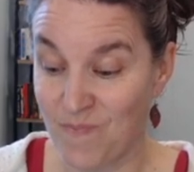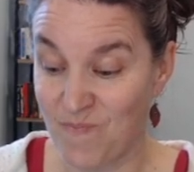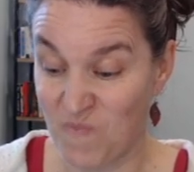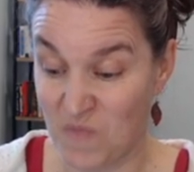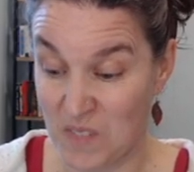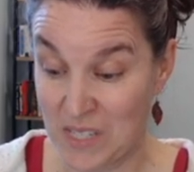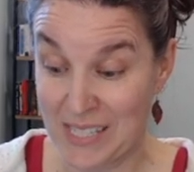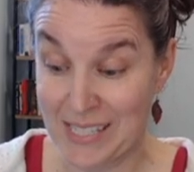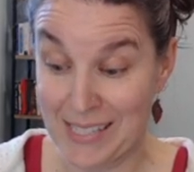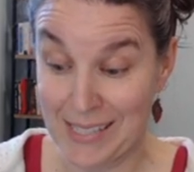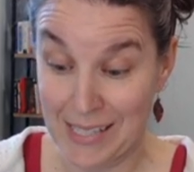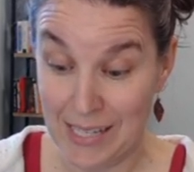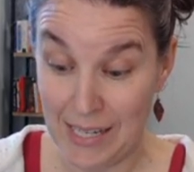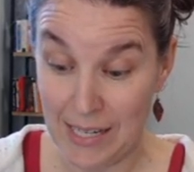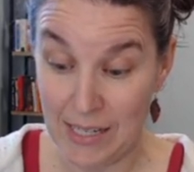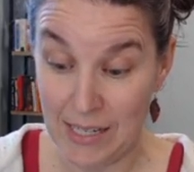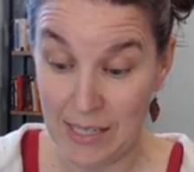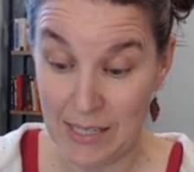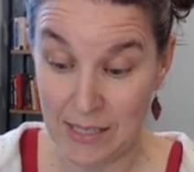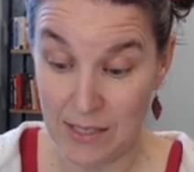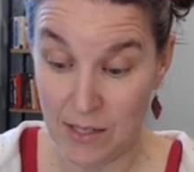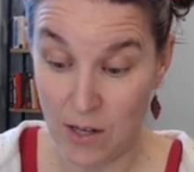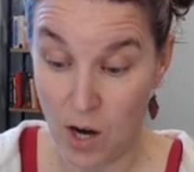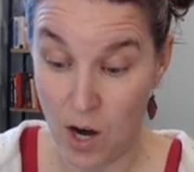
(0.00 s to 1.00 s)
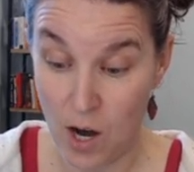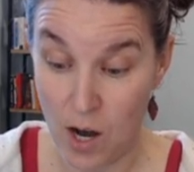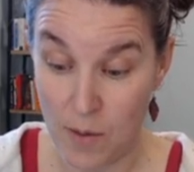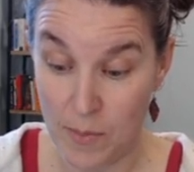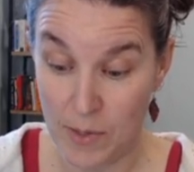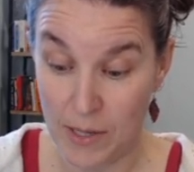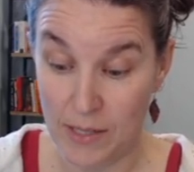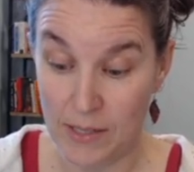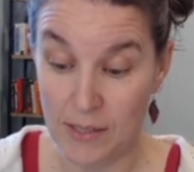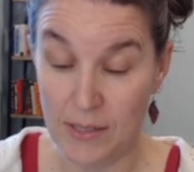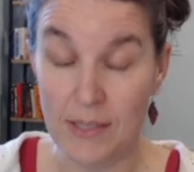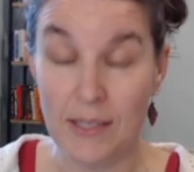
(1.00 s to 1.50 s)
six
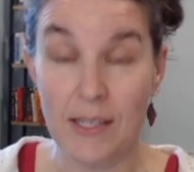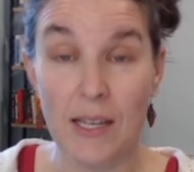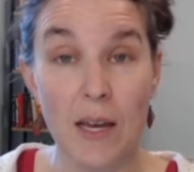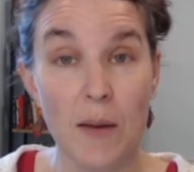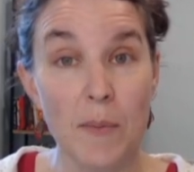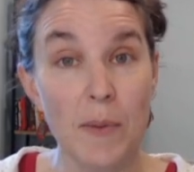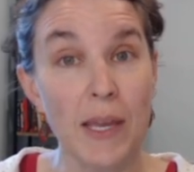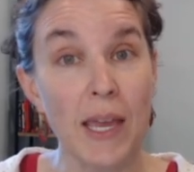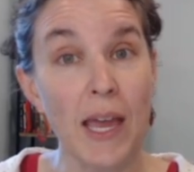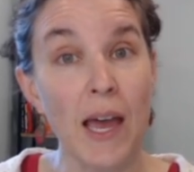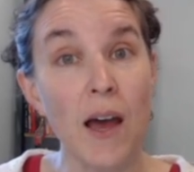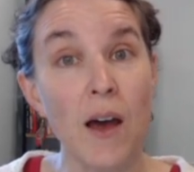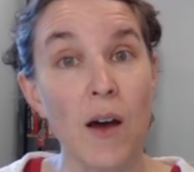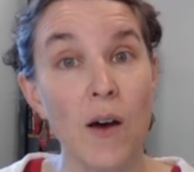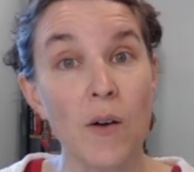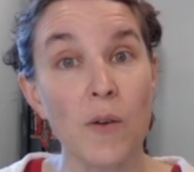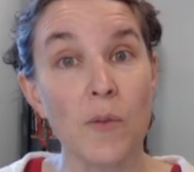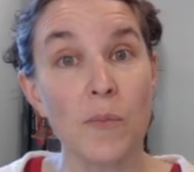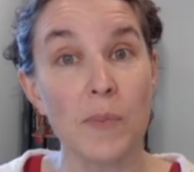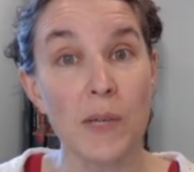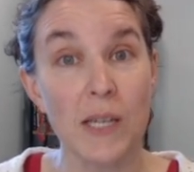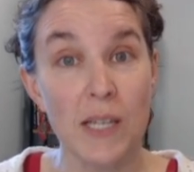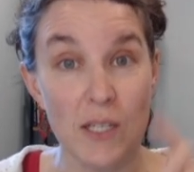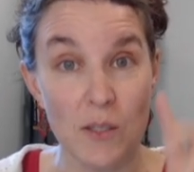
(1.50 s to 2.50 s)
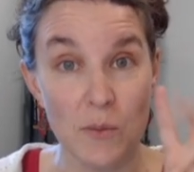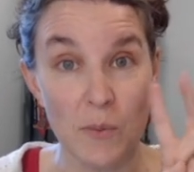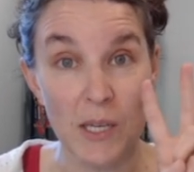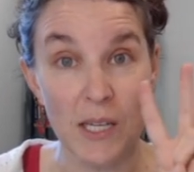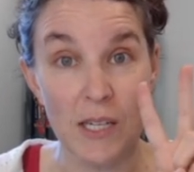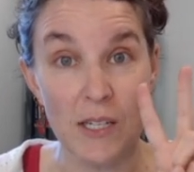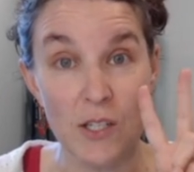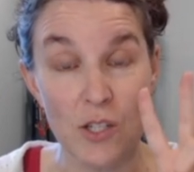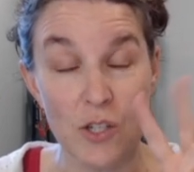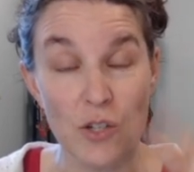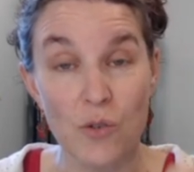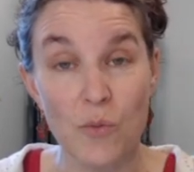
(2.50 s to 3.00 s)
carbons coming out because we
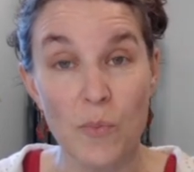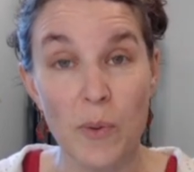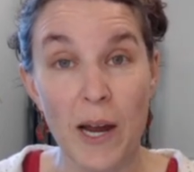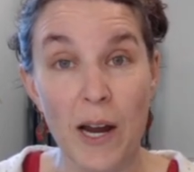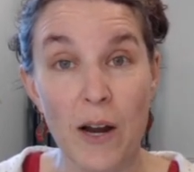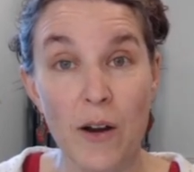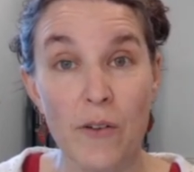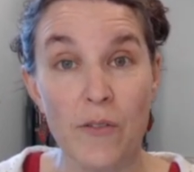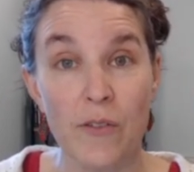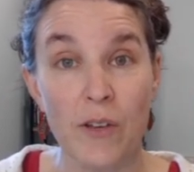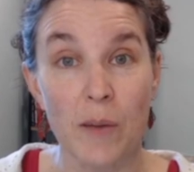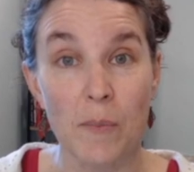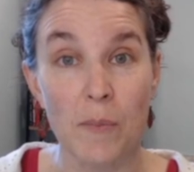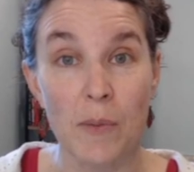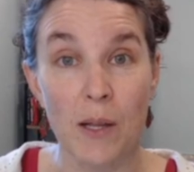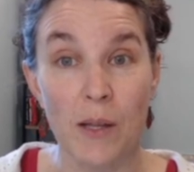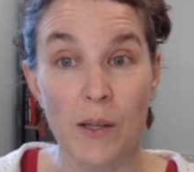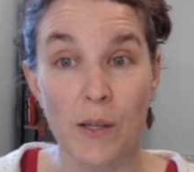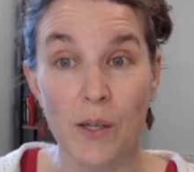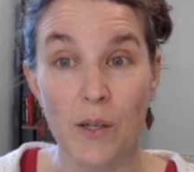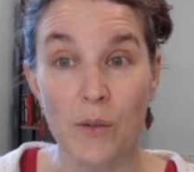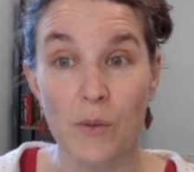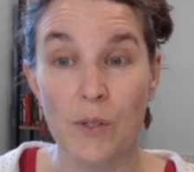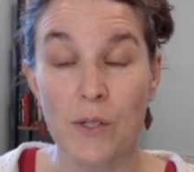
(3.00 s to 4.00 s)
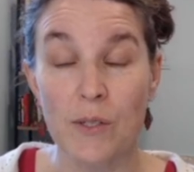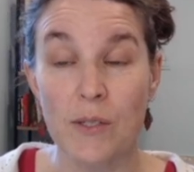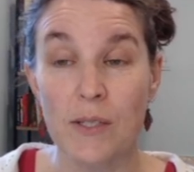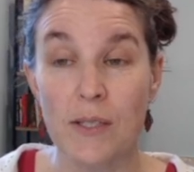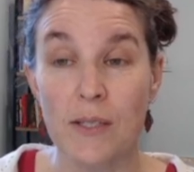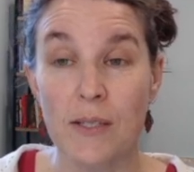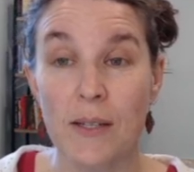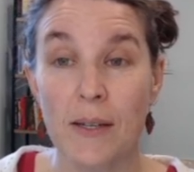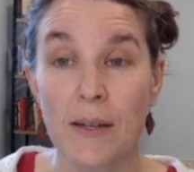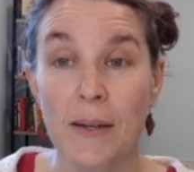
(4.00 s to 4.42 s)
get two pyruvate molecules.